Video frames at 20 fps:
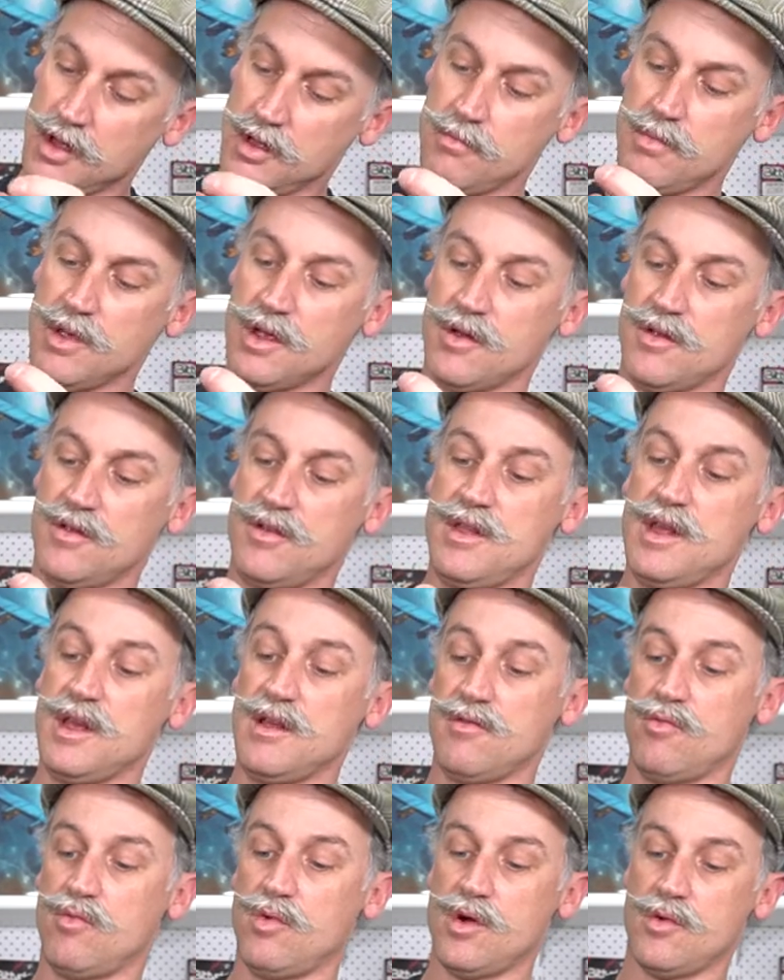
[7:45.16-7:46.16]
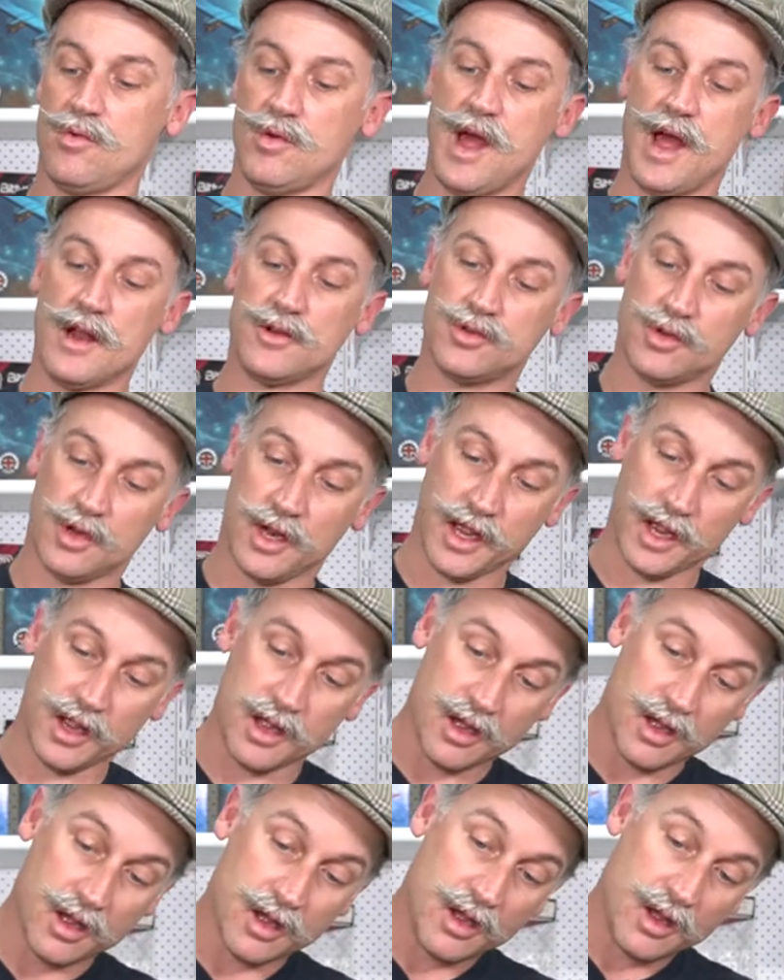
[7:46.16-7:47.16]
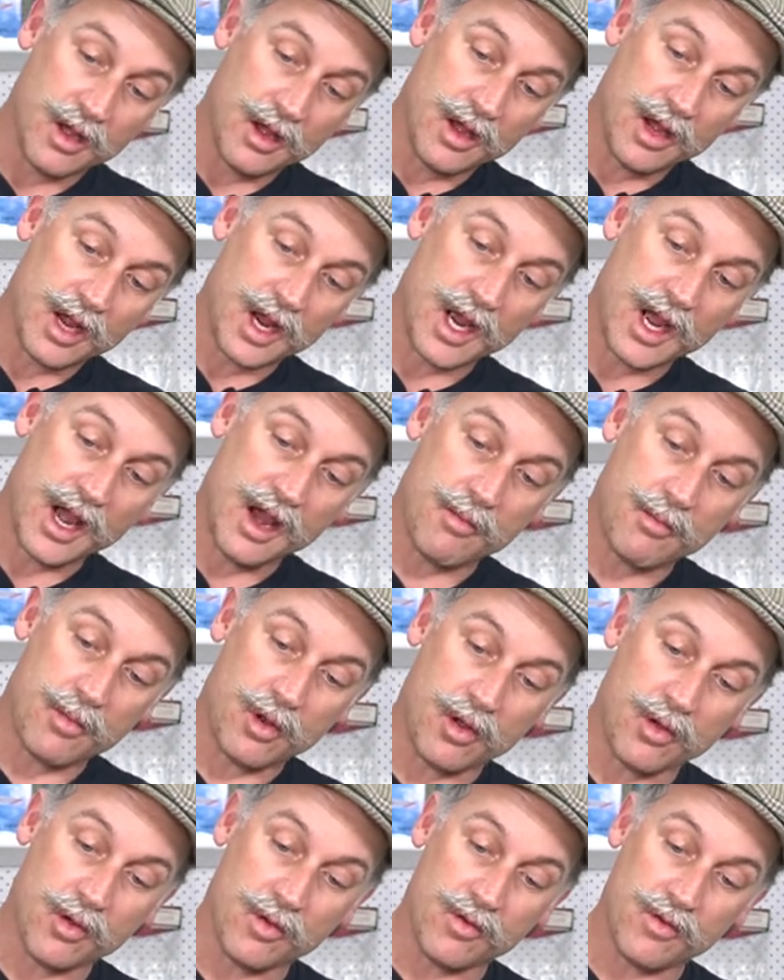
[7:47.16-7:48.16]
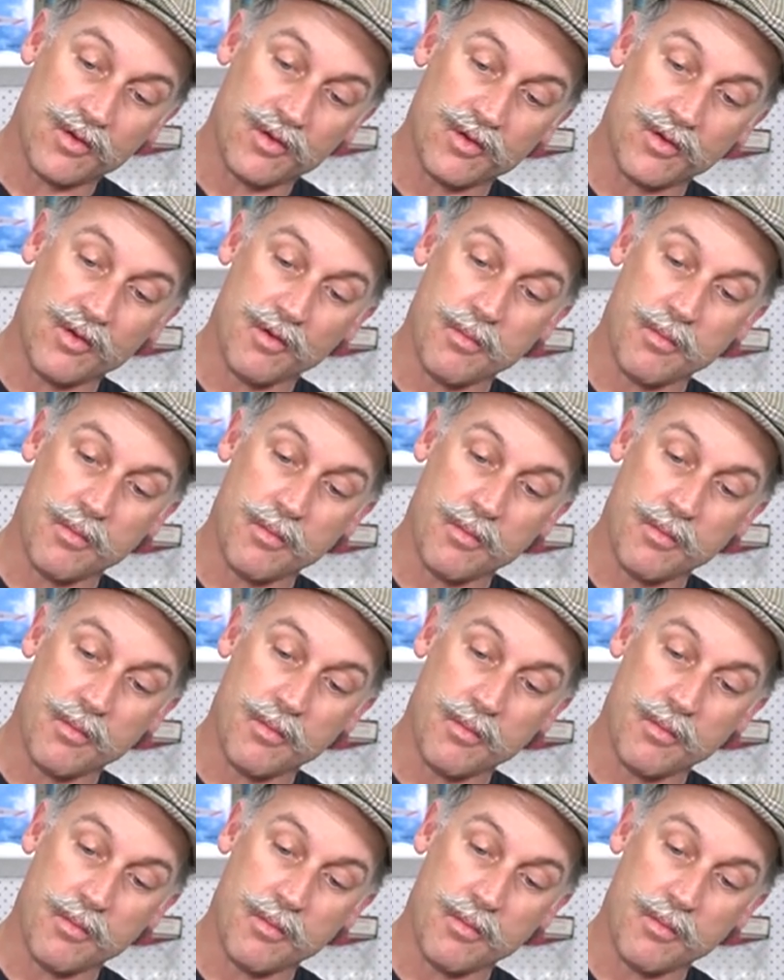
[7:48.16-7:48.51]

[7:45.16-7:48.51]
because things will naturally come loose,